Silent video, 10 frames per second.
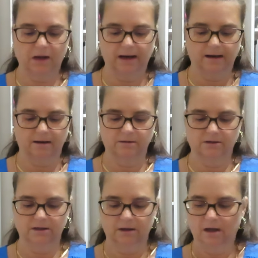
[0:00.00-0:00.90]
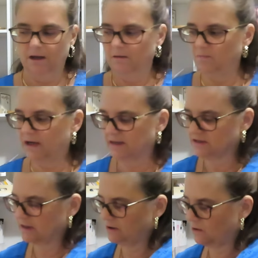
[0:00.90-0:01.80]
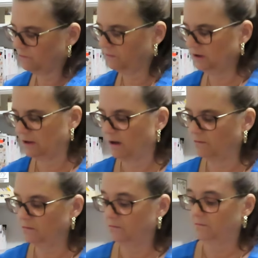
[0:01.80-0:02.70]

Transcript: band because I don't, you know,